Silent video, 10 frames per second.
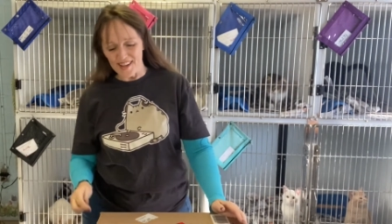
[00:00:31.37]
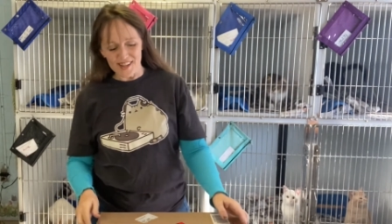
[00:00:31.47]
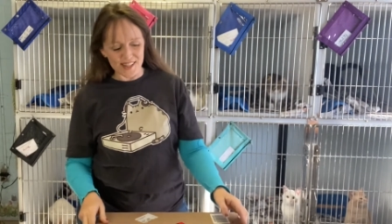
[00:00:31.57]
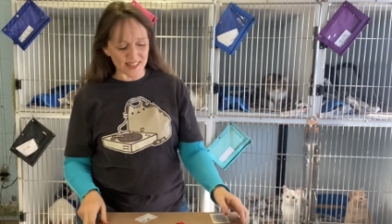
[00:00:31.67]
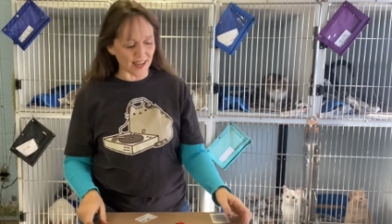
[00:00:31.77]

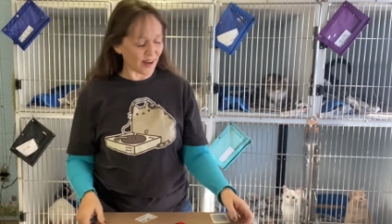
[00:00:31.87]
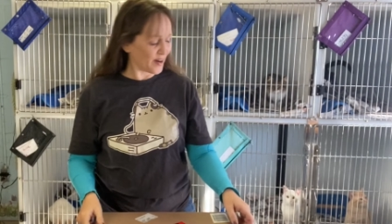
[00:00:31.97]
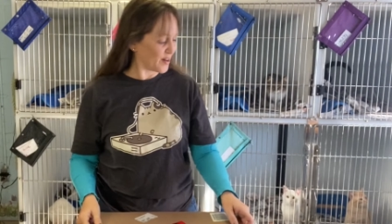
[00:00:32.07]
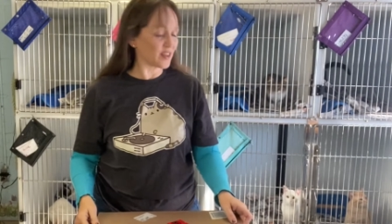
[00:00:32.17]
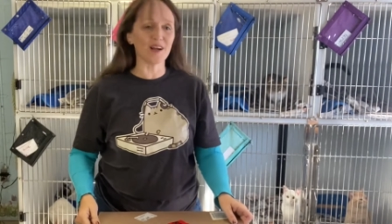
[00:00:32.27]

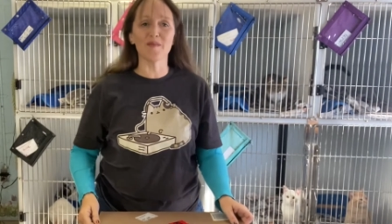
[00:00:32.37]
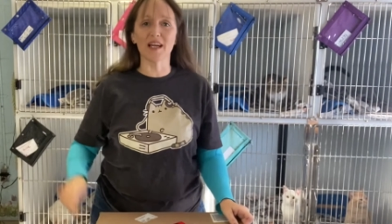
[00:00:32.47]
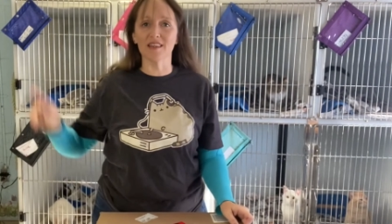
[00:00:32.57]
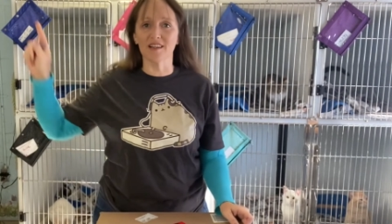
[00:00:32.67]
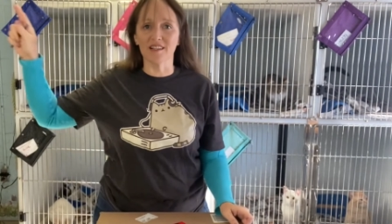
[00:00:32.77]
So they're back
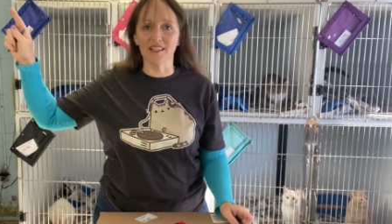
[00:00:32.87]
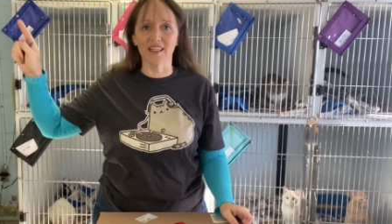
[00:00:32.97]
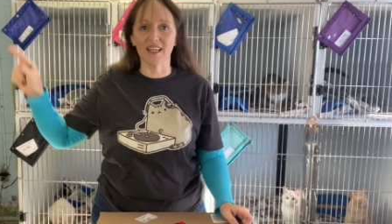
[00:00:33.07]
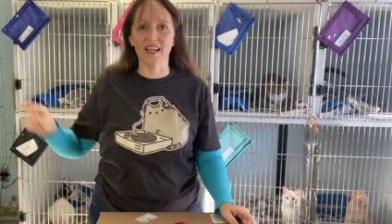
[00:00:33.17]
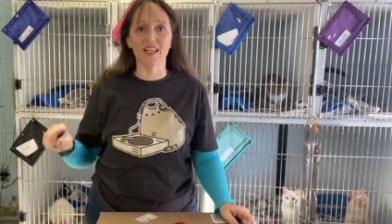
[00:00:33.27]
there
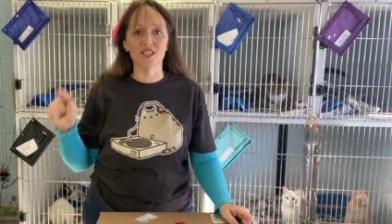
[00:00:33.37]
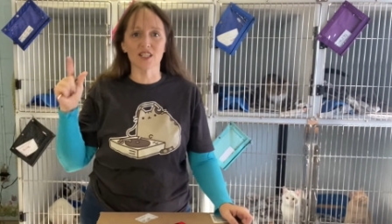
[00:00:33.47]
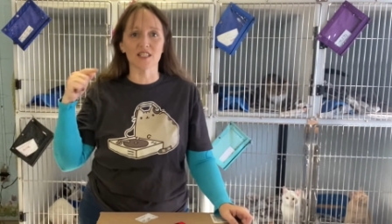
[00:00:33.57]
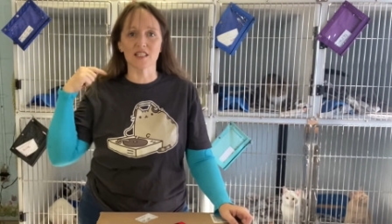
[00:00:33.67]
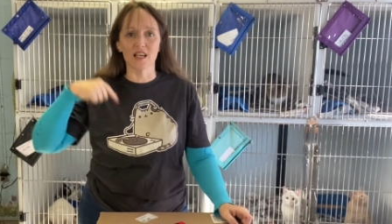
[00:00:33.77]
cleaning cages.